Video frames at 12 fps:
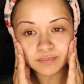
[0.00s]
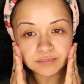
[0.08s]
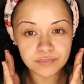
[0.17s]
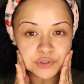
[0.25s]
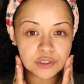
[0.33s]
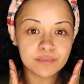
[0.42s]

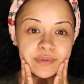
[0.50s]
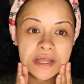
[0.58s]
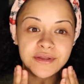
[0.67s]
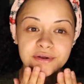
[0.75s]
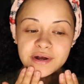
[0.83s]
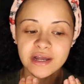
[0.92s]
new
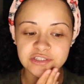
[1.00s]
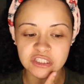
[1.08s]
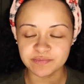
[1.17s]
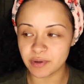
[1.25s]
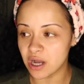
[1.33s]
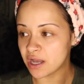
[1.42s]
blender I
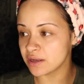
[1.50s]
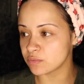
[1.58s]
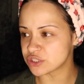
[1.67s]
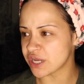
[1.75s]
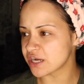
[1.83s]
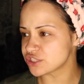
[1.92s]
just bought,
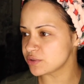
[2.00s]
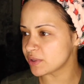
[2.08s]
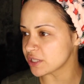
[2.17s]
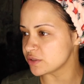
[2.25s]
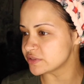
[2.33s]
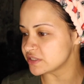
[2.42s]
which I actually want
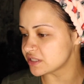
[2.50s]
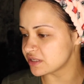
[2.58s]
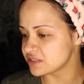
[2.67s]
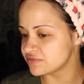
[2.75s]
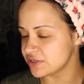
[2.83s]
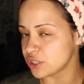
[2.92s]
to use in
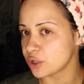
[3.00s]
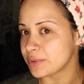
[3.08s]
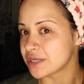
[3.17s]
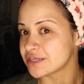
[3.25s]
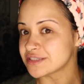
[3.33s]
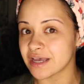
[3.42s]
today's video
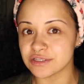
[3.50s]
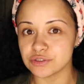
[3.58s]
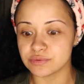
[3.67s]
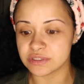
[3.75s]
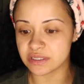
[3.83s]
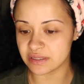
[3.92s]
because I
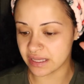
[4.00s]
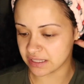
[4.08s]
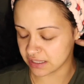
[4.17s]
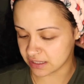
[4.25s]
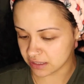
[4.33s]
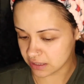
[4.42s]
do really like
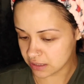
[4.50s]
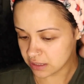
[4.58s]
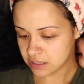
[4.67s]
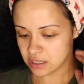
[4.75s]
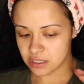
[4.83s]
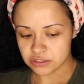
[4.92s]
it.
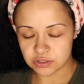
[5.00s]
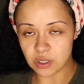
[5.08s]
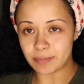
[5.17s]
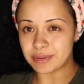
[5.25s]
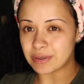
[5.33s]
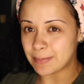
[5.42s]
So
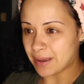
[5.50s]
I'll be right